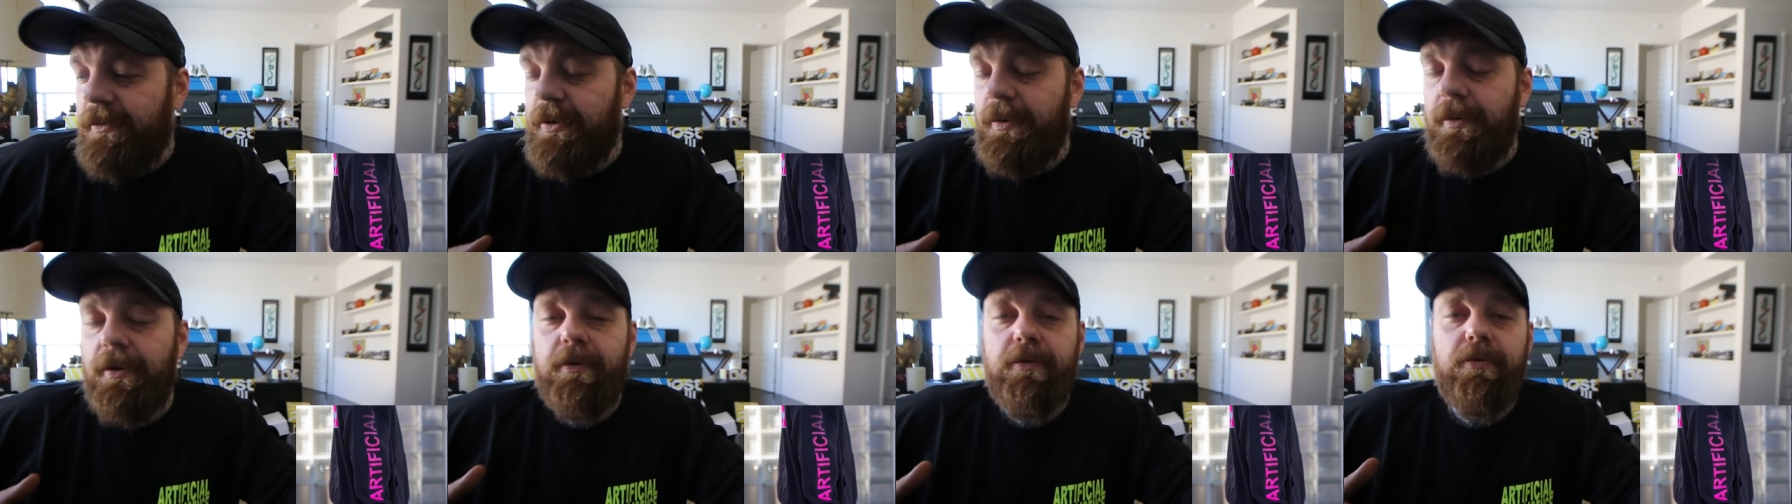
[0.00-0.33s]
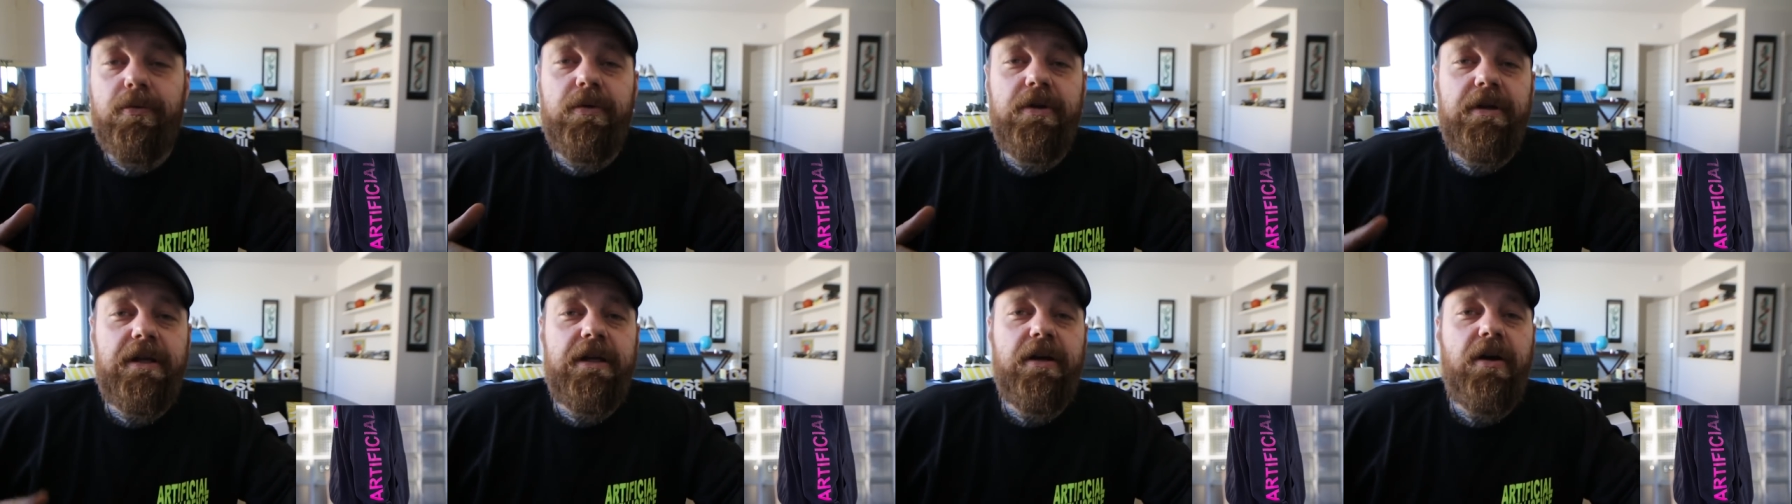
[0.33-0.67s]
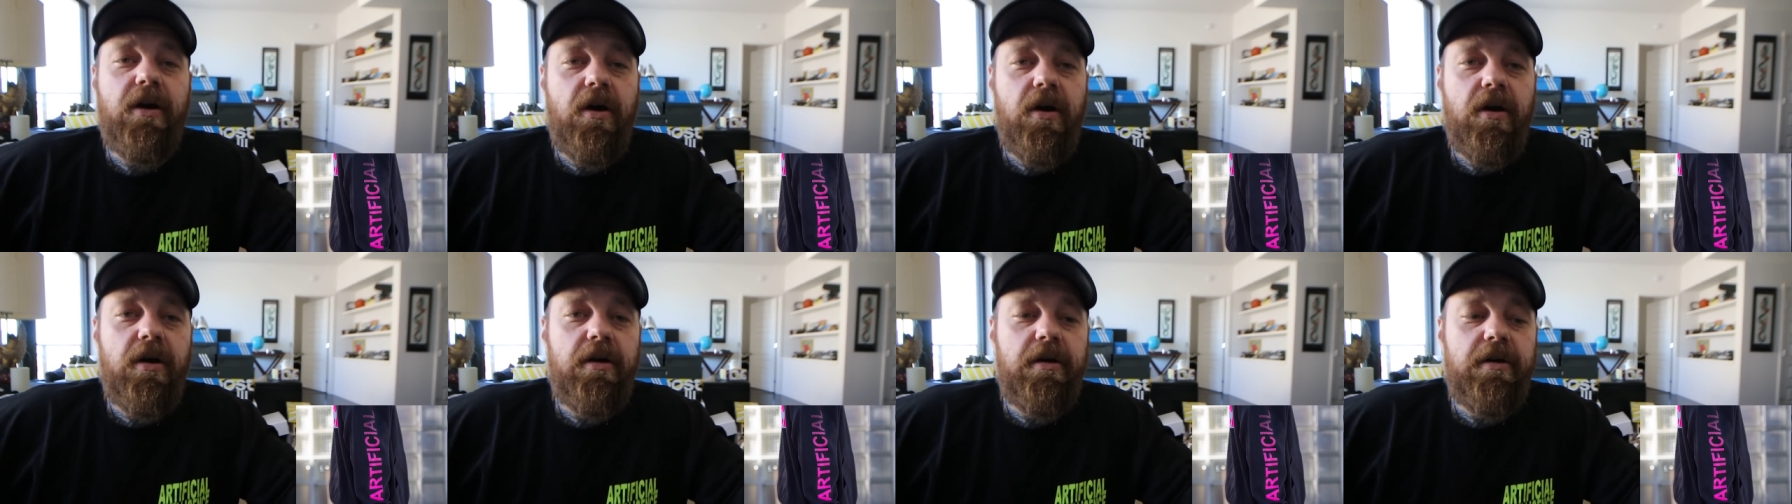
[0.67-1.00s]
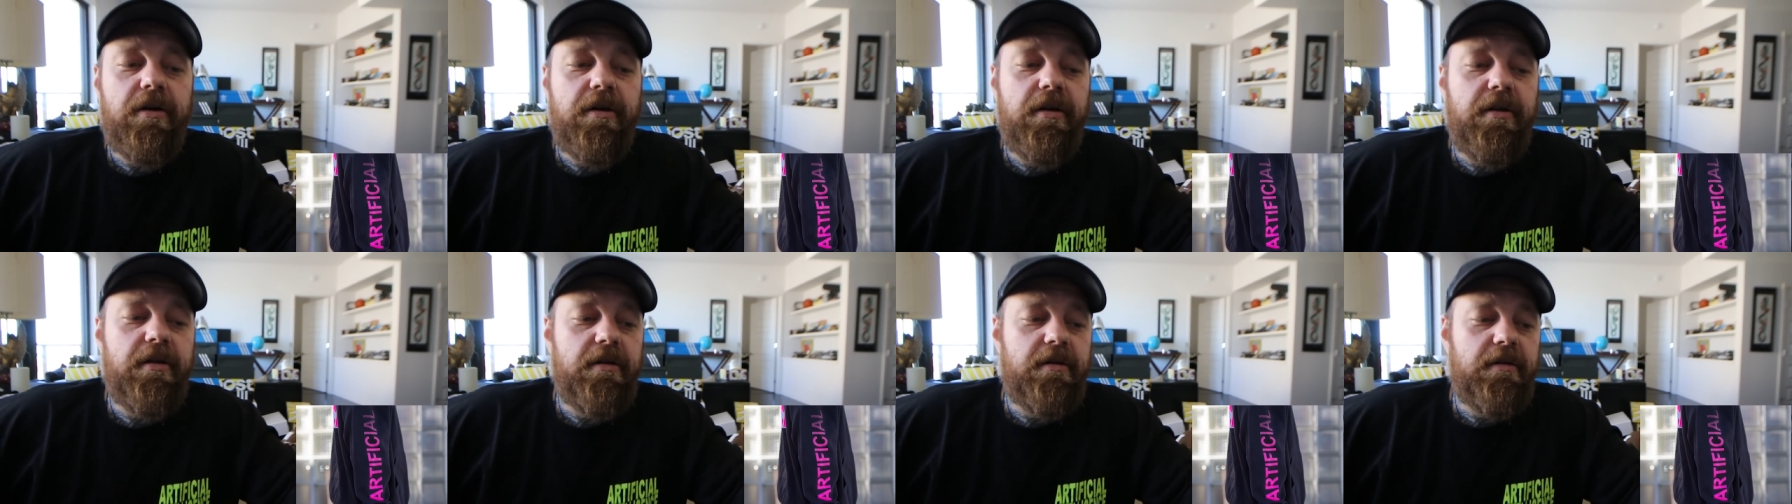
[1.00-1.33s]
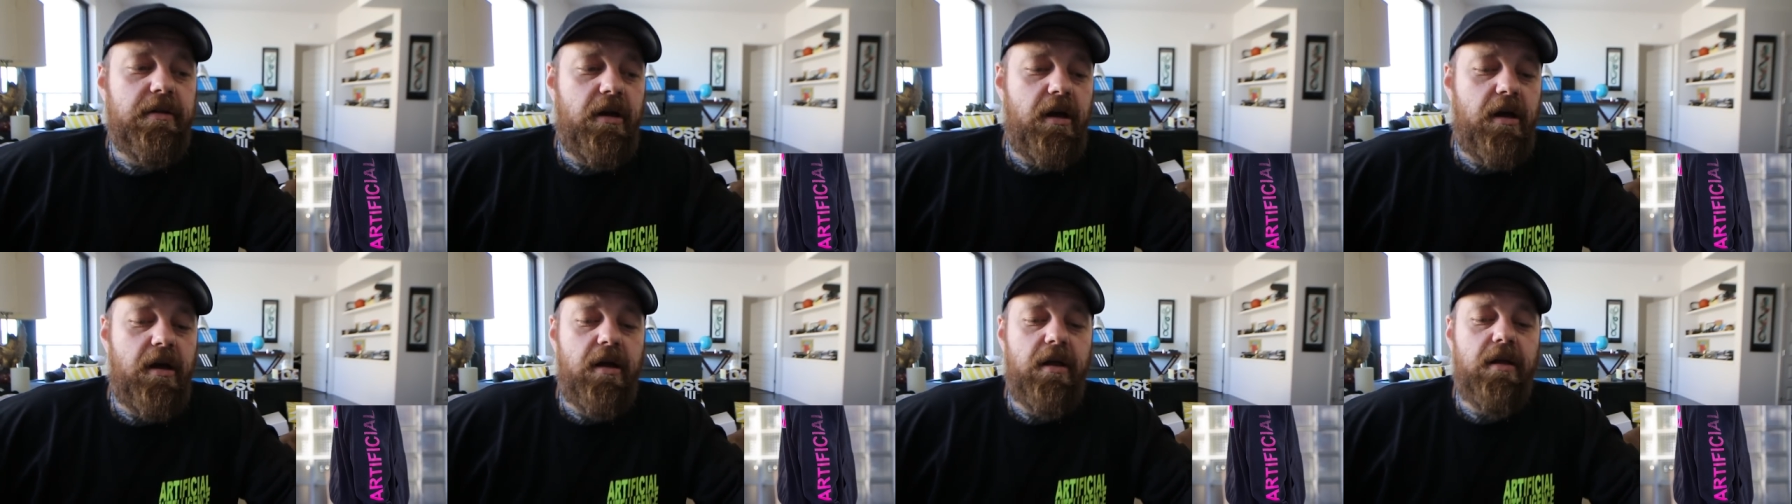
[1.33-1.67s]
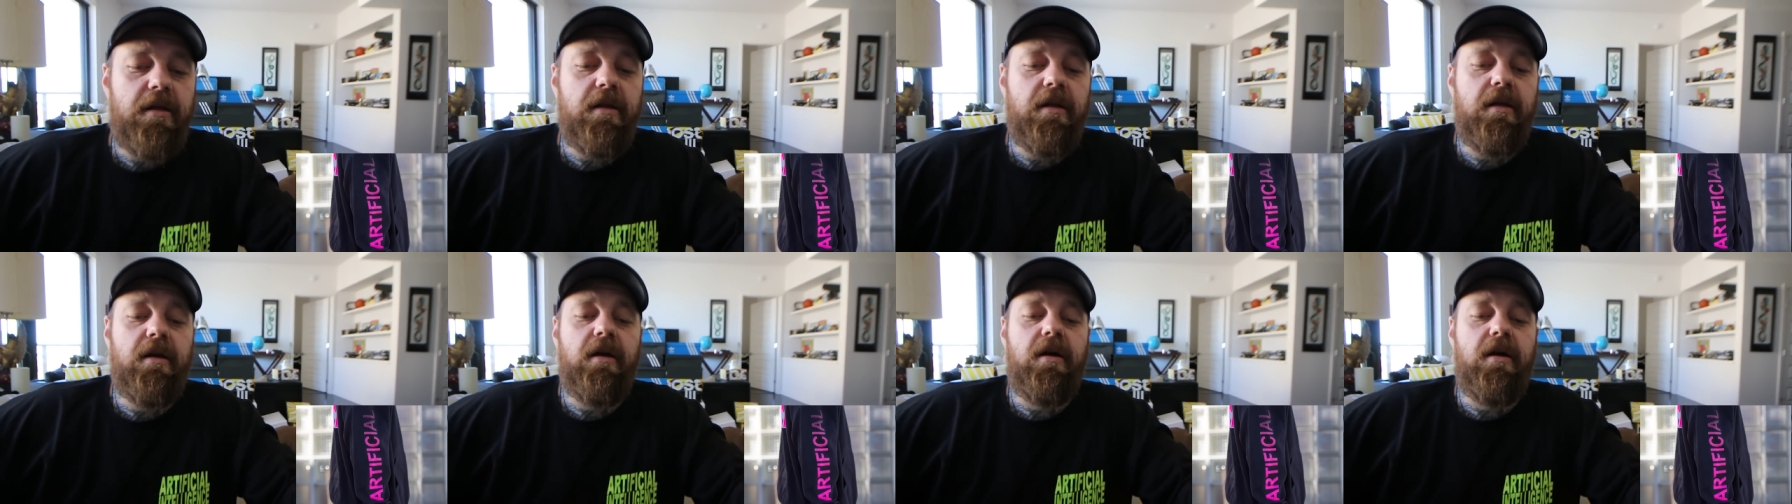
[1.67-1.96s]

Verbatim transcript: We work really hard uh,